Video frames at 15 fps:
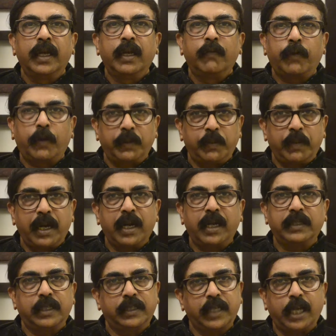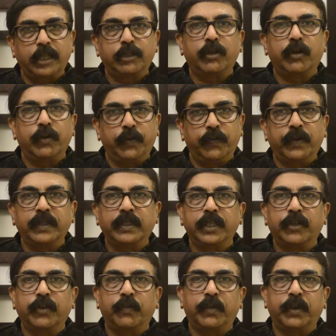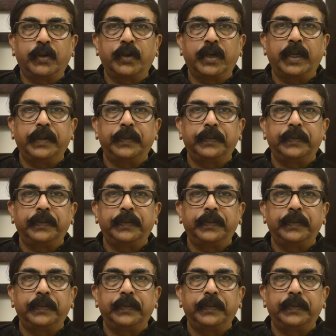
from the Maharaja Sayajirao University of Baroda.